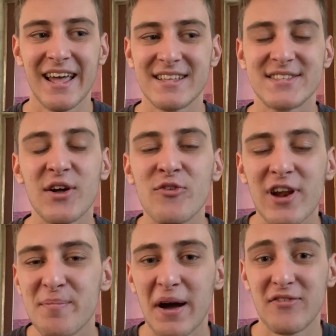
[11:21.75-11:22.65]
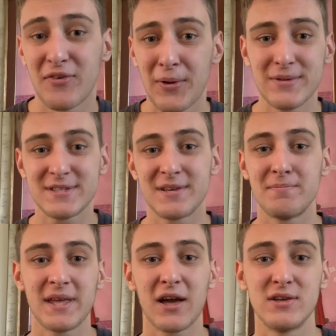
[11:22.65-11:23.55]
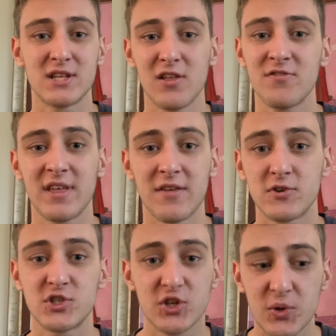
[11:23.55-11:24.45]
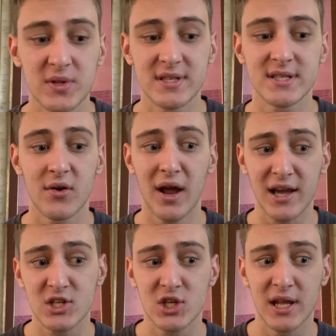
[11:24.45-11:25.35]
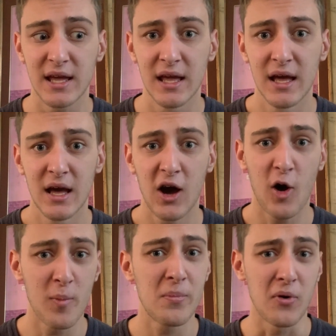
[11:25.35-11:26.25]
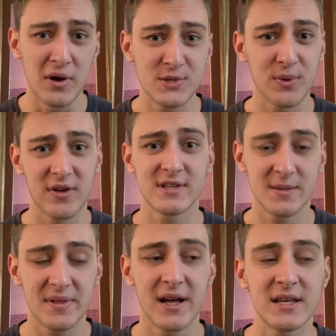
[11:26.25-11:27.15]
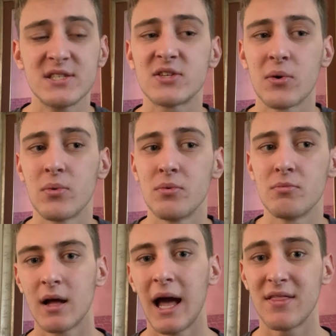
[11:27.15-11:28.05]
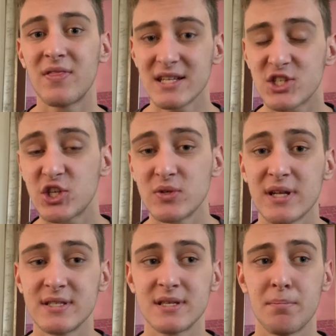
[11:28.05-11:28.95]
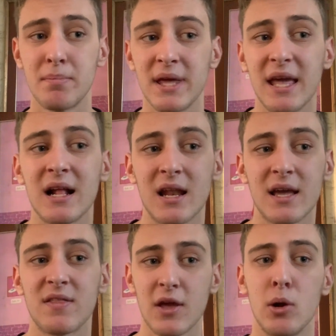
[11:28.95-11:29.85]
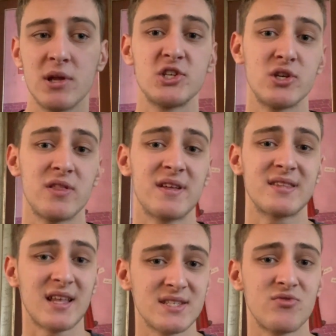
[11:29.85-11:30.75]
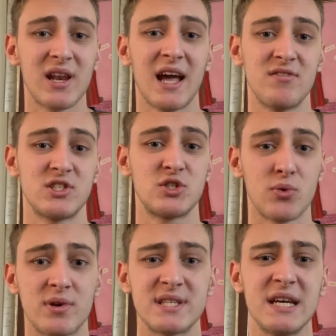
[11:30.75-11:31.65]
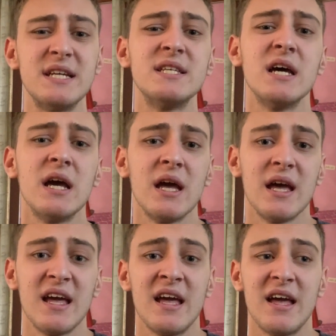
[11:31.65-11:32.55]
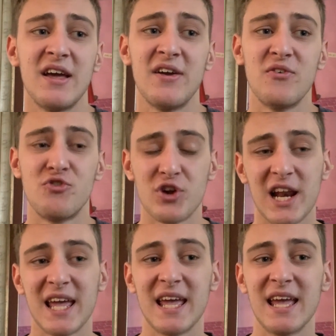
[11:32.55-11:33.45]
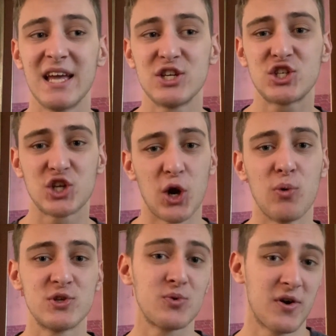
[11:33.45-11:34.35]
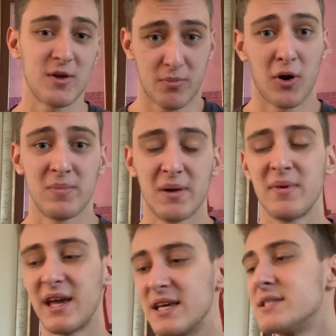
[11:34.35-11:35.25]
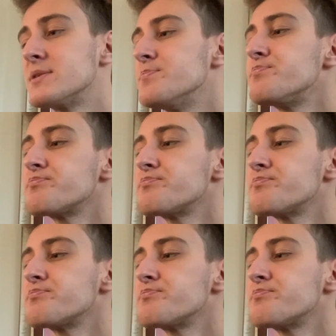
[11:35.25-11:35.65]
it's not really my fault because all of the other students are actually on point with their supplies. So, and that student being like the only student that doesn't really have it sorted really shows where the problem is.